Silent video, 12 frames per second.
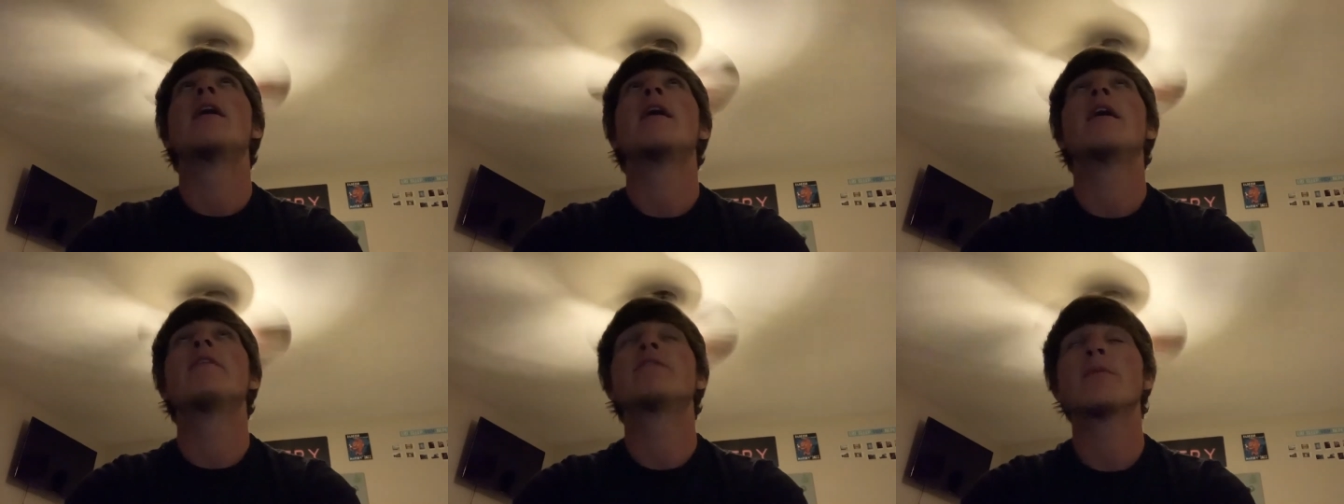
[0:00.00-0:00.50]

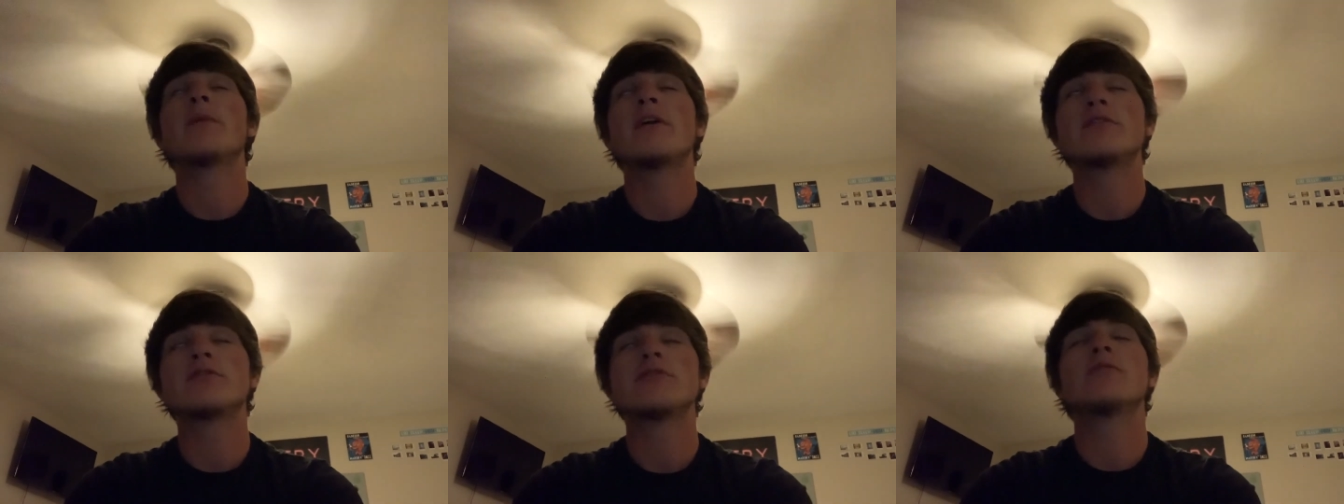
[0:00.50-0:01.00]

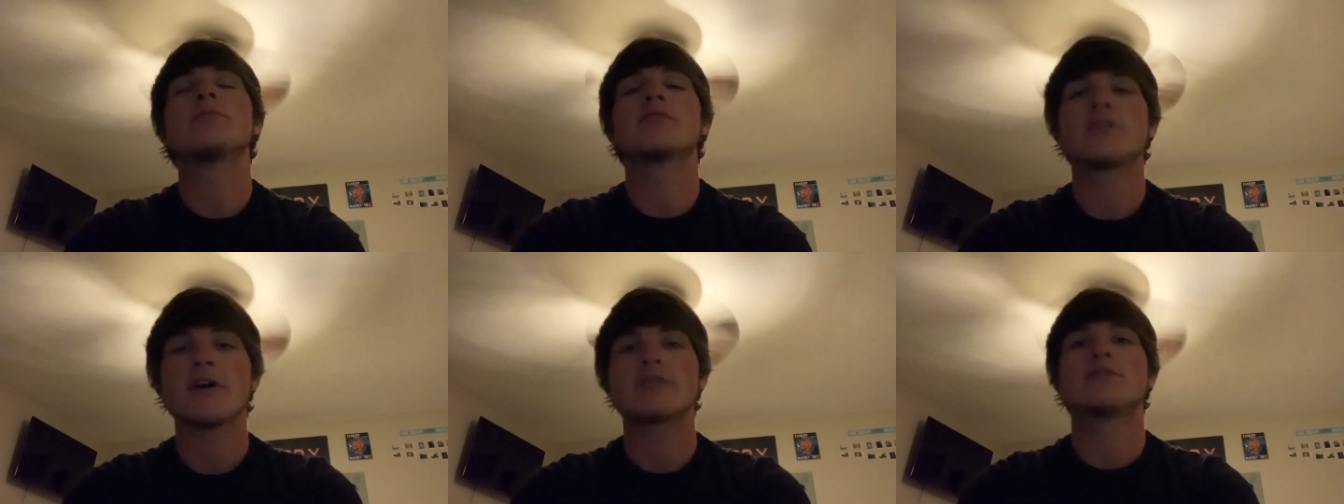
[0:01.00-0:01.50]
informational
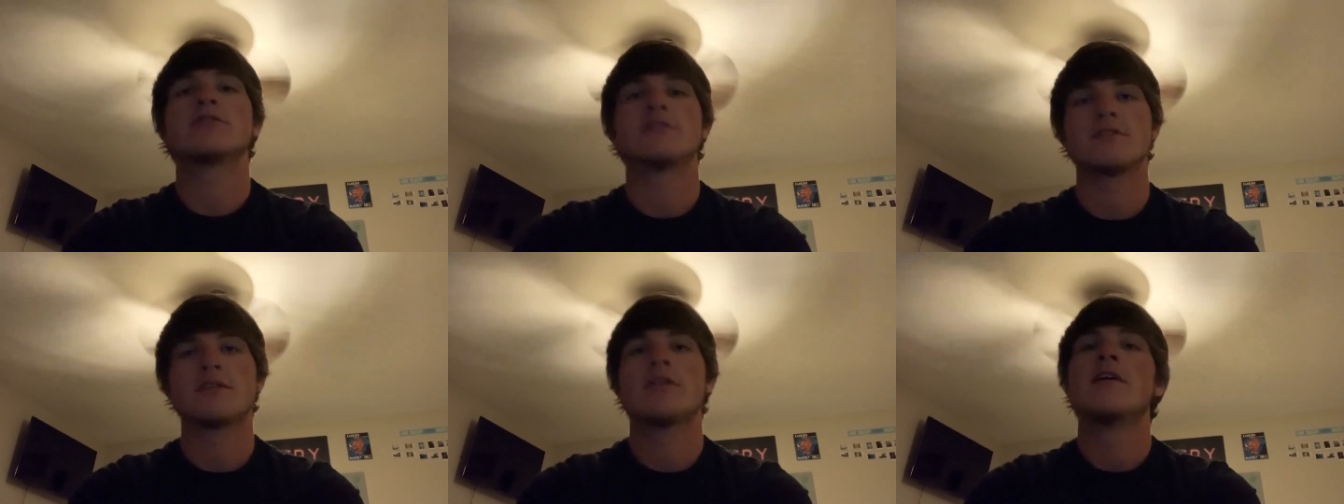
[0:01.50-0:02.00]
production.
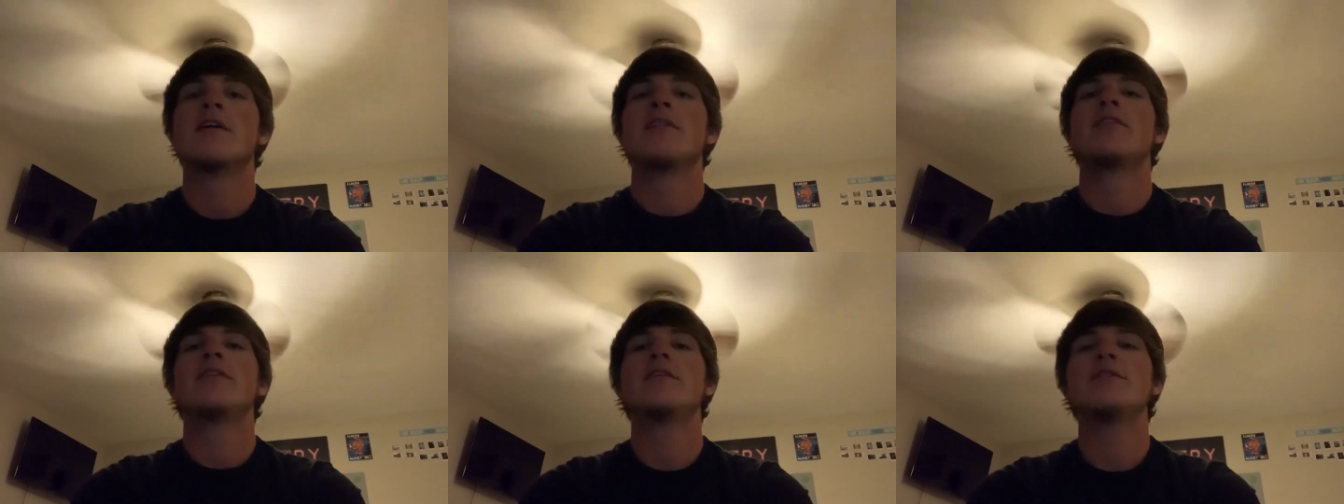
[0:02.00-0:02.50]

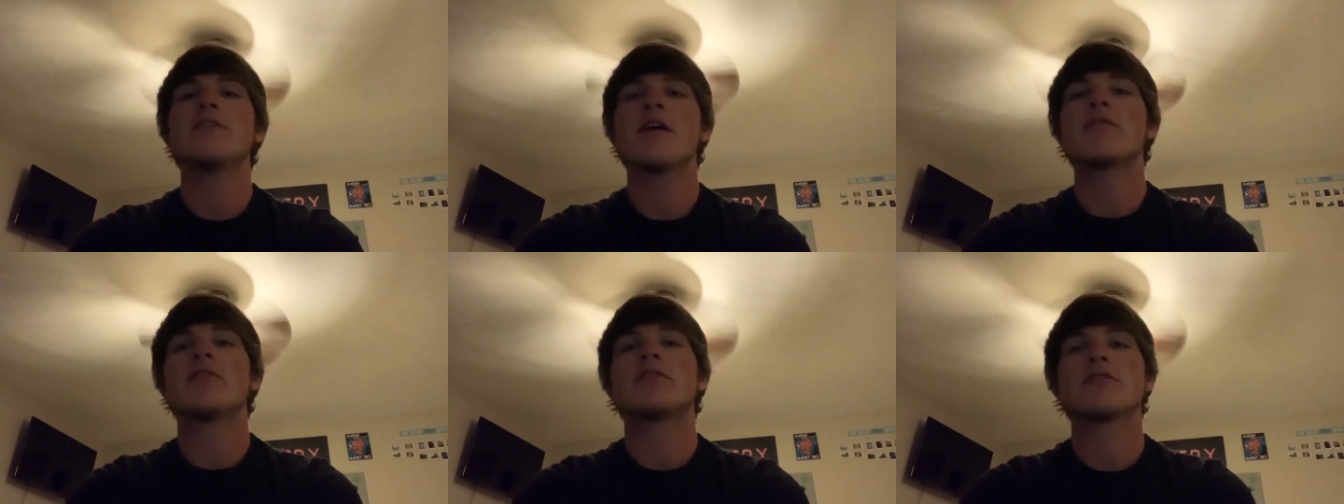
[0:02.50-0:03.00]
These
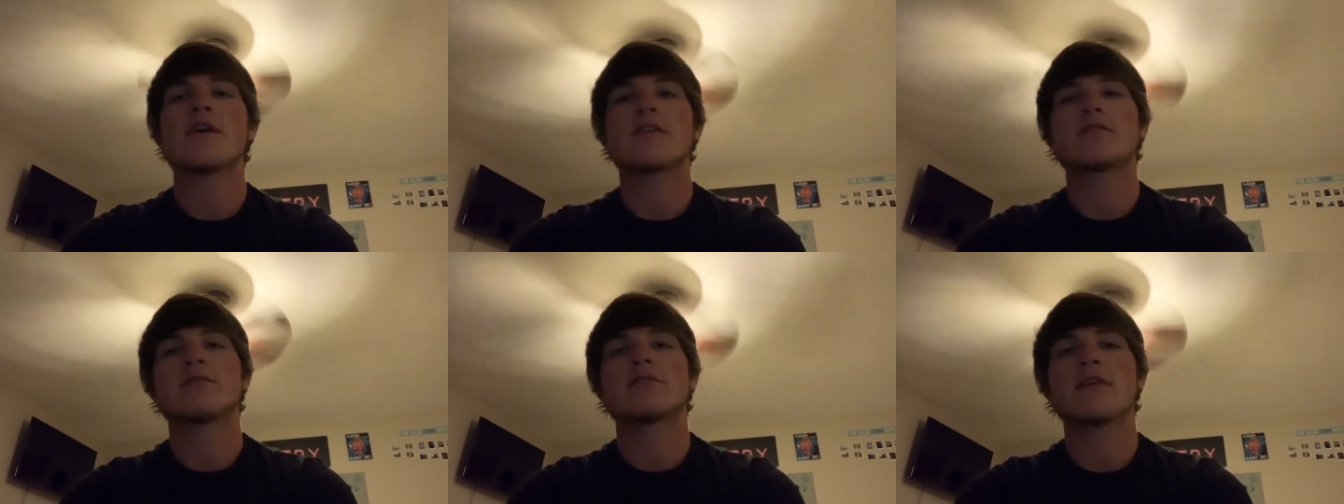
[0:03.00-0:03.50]
live
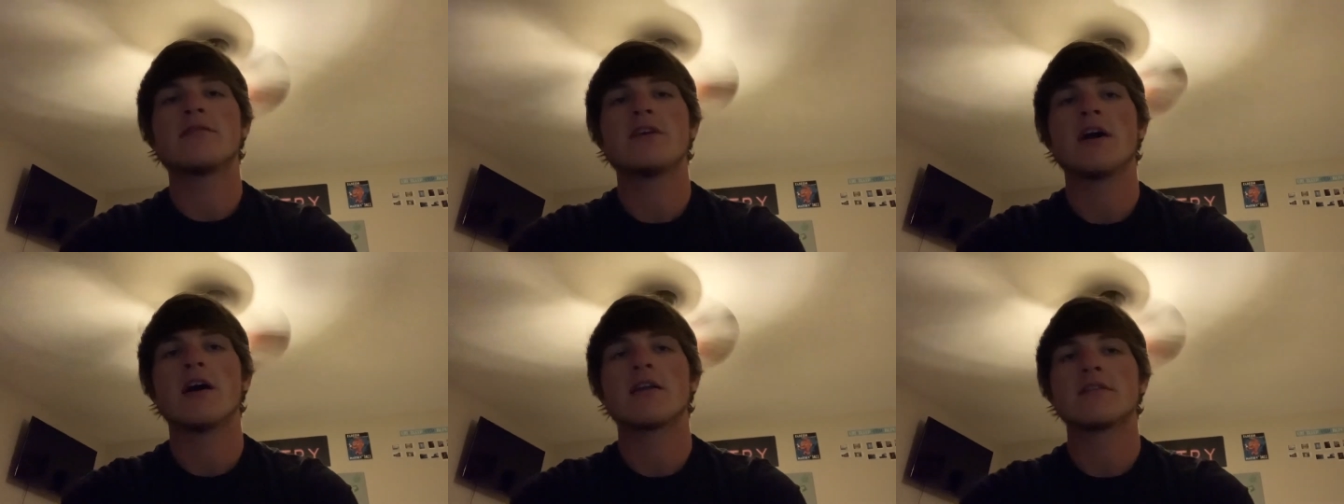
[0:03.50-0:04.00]
interactions give
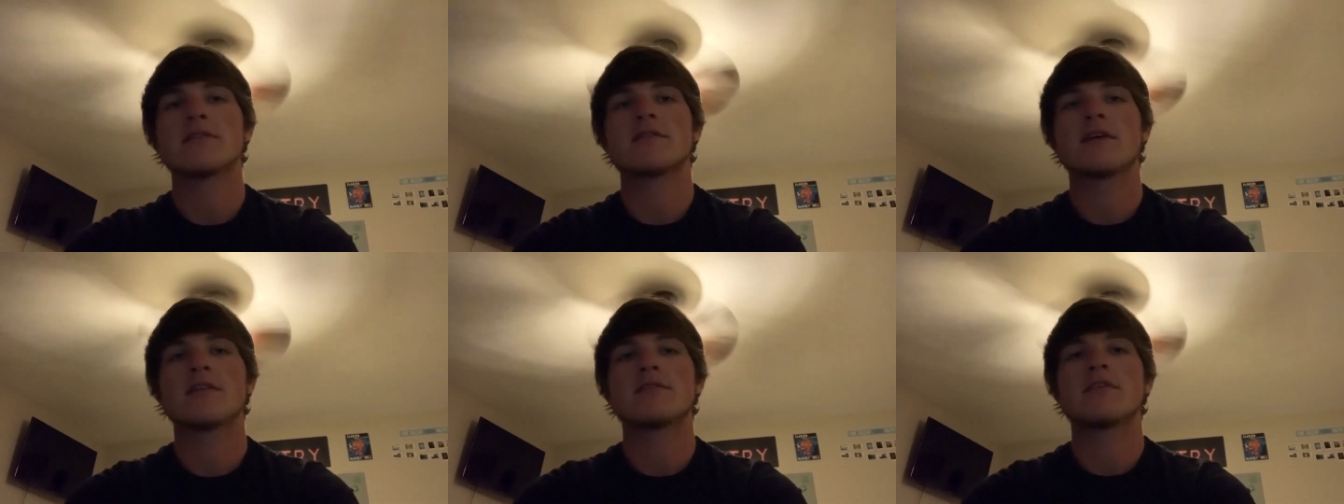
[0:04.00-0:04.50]
the audience
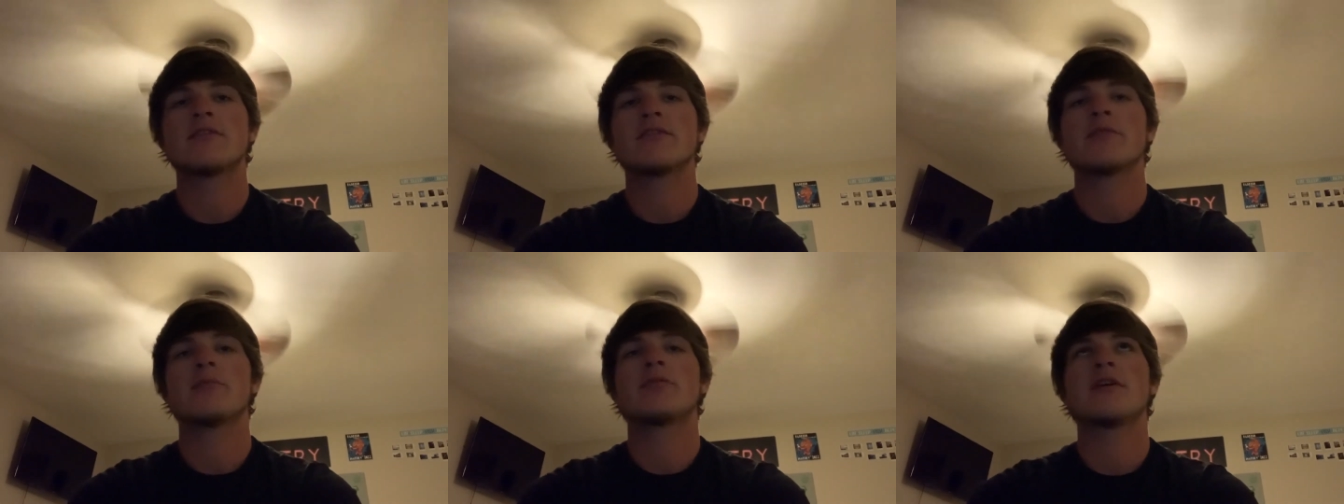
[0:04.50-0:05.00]
a sense of